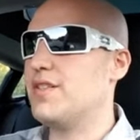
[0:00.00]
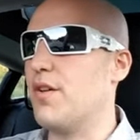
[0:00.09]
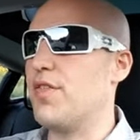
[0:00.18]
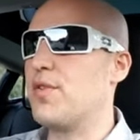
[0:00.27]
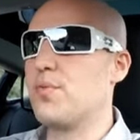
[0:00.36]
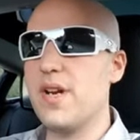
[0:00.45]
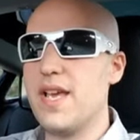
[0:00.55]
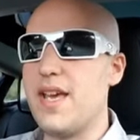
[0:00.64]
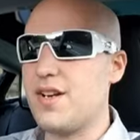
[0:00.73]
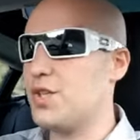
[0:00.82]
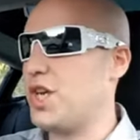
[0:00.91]
So
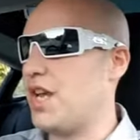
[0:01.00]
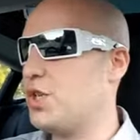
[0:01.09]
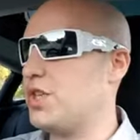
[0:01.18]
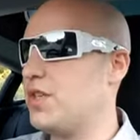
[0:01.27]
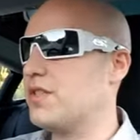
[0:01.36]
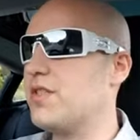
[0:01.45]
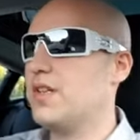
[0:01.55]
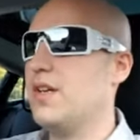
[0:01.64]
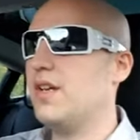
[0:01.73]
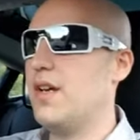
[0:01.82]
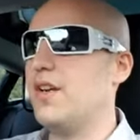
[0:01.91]
3 interchanges,
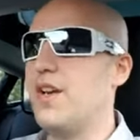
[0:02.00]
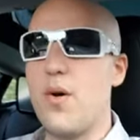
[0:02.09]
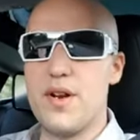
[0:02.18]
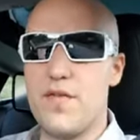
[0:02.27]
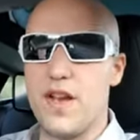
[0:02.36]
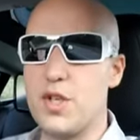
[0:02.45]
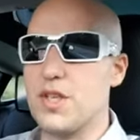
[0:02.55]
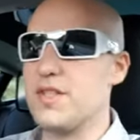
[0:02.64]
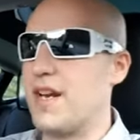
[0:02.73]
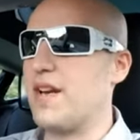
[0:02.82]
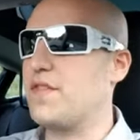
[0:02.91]
no
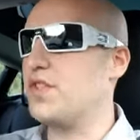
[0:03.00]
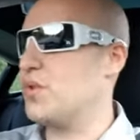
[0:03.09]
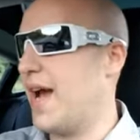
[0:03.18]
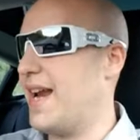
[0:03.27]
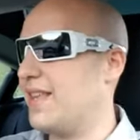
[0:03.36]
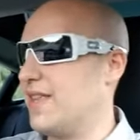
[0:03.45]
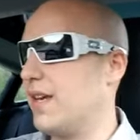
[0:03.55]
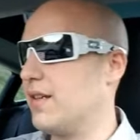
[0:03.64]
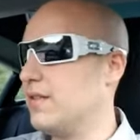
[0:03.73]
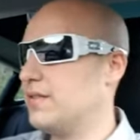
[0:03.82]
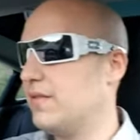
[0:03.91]
interventions, I didn't have to do anything.